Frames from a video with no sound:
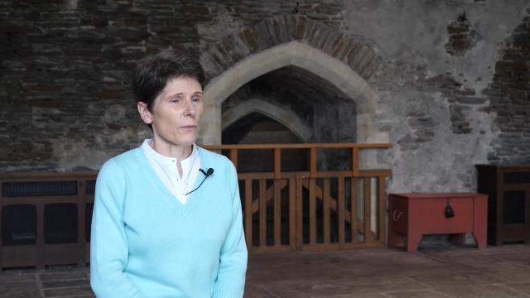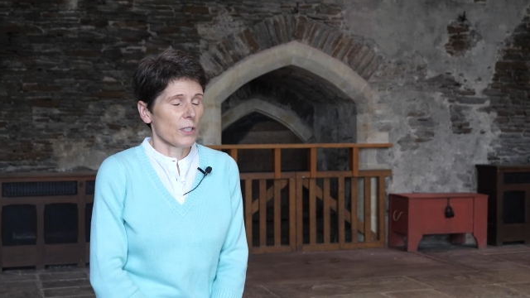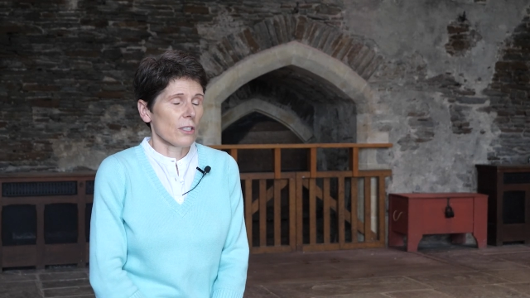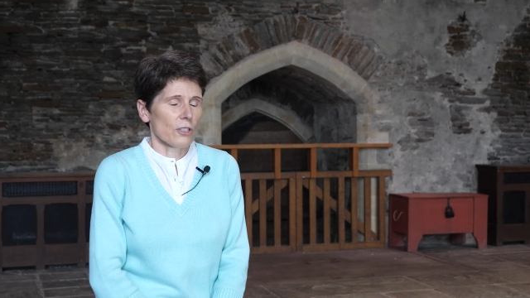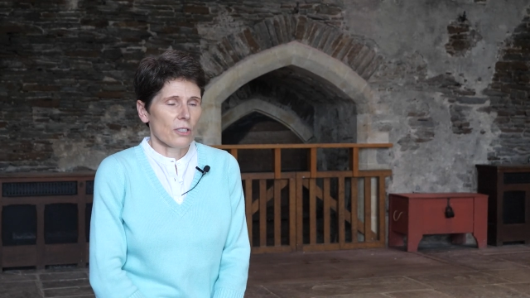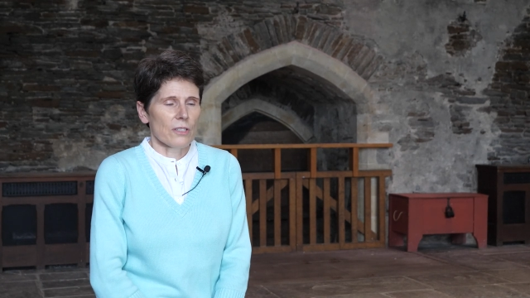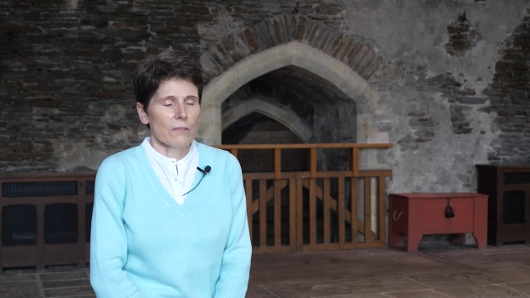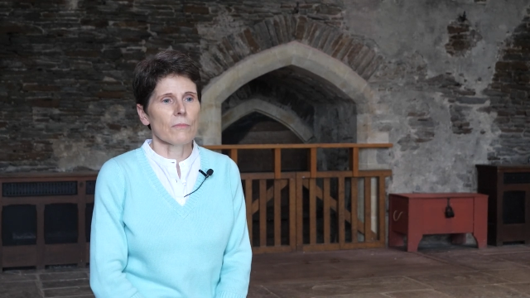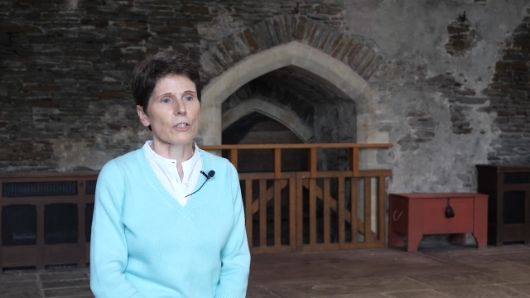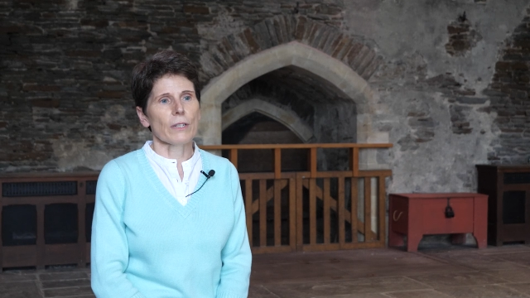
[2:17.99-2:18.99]
such as
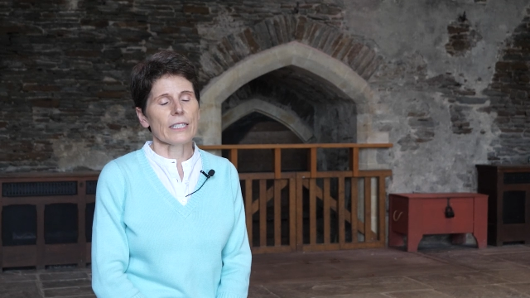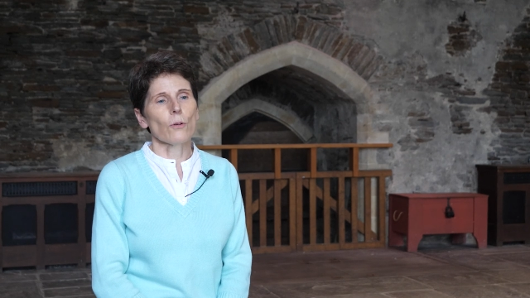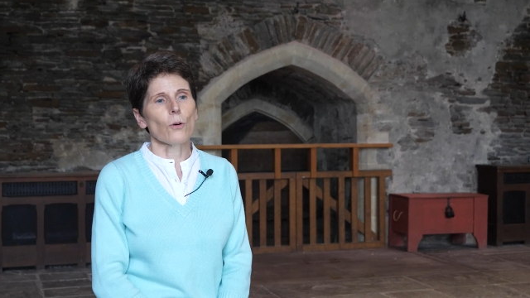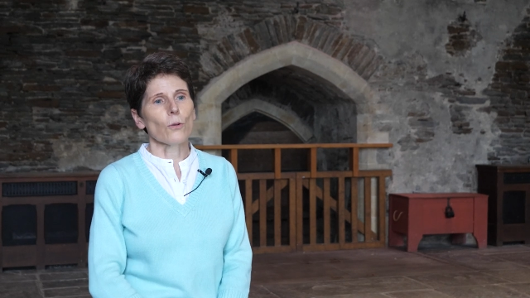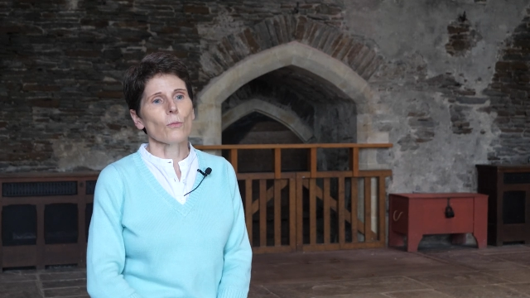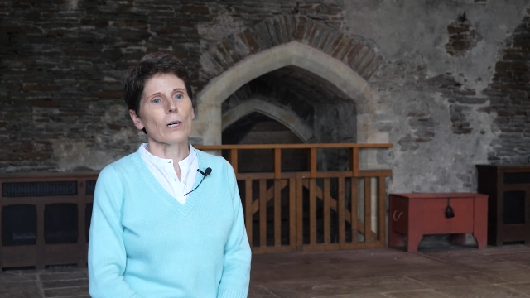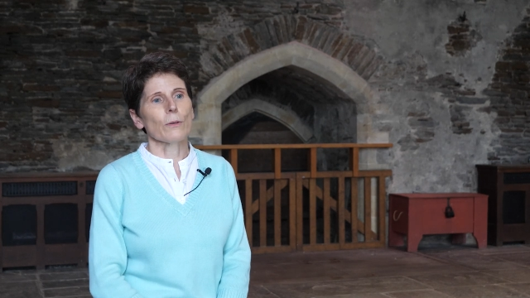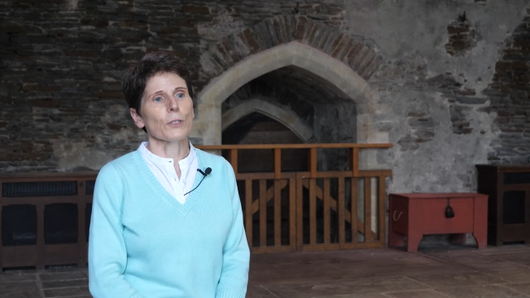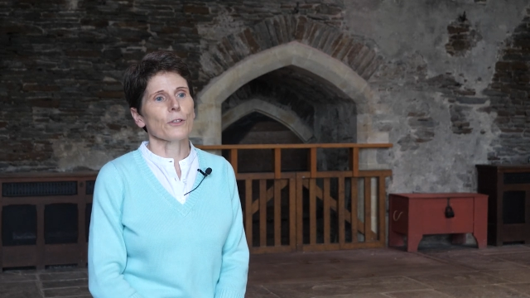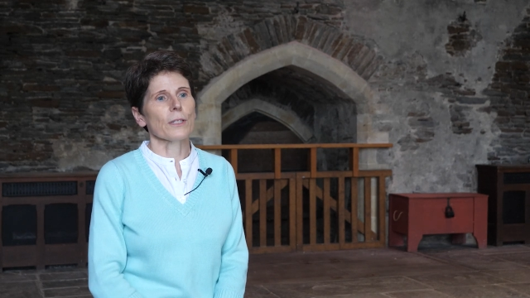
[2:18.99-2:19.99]
the Great Hall, while
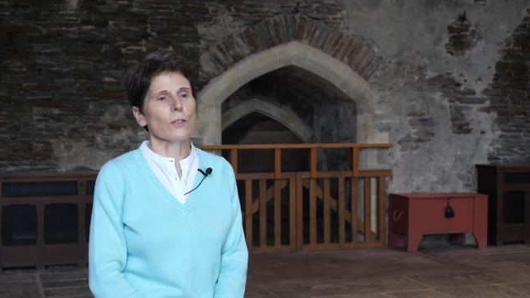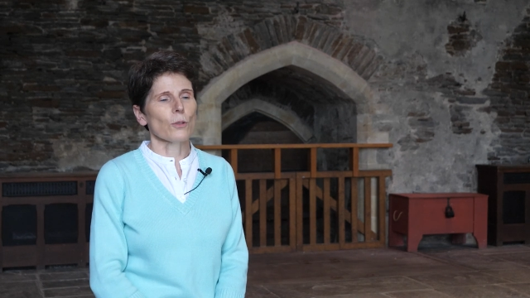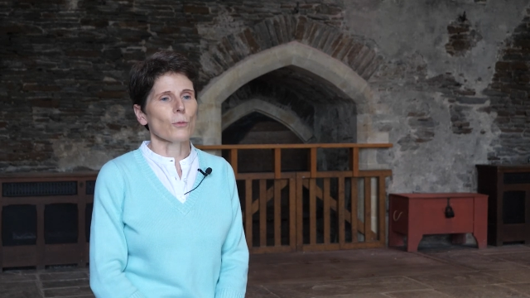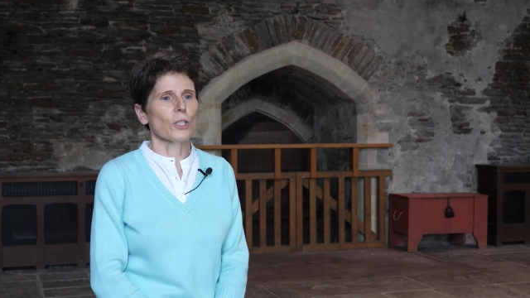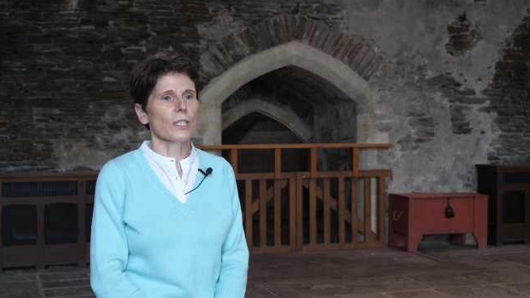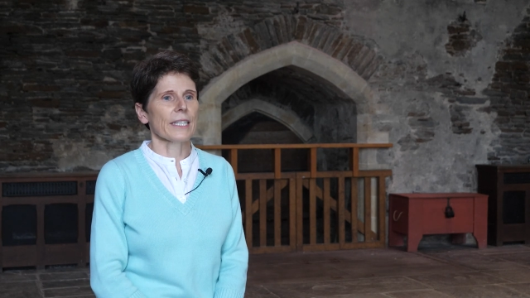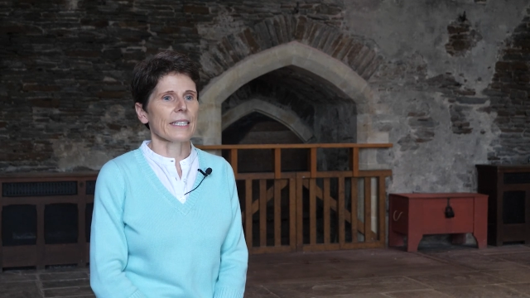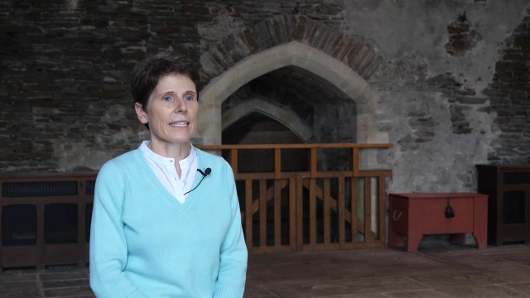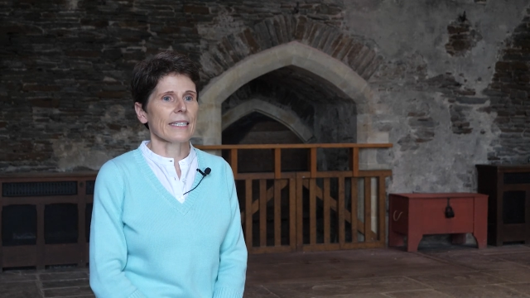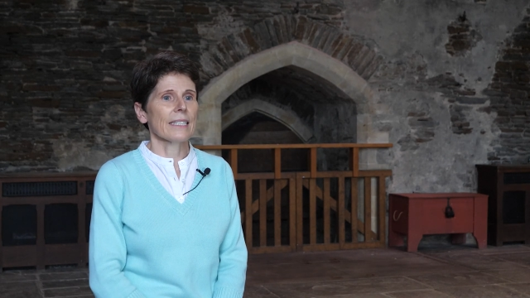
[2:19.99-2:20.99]
we're doing all the work in
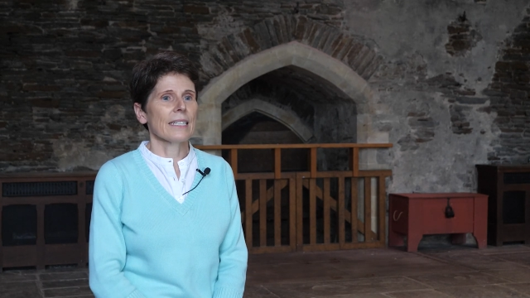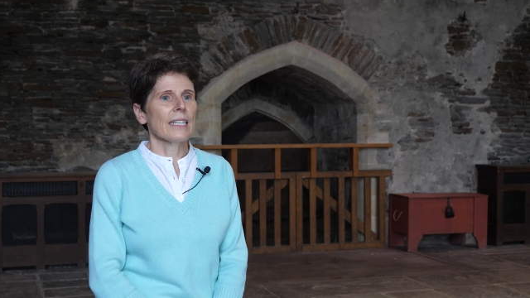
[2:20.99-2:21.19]
here,